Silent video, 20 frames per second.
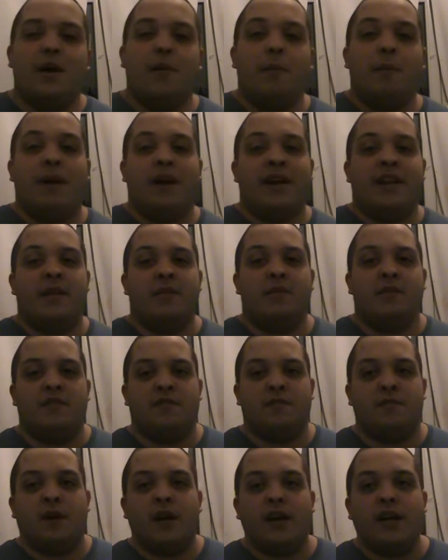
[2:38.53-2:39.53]
My name
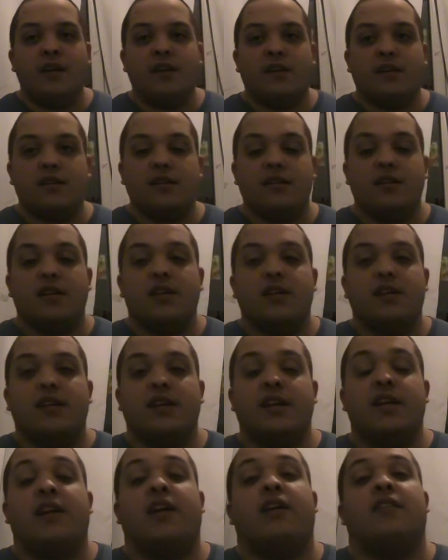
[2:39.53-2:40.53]
is Mike,
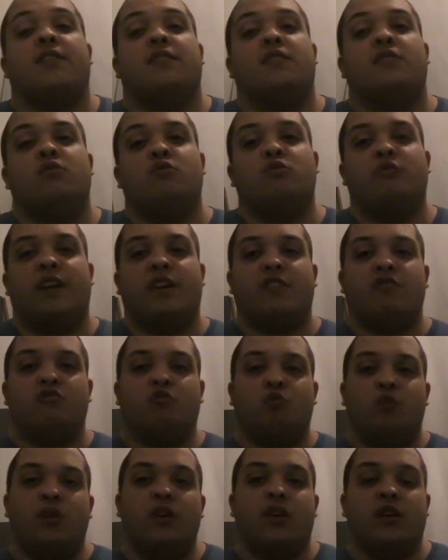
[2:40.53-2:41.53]
and I'll see you
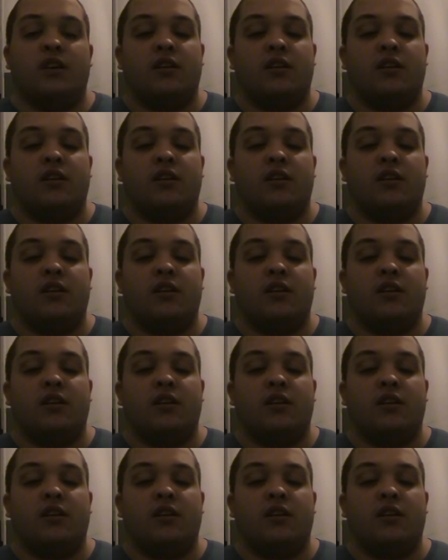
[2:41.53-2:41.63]
next week.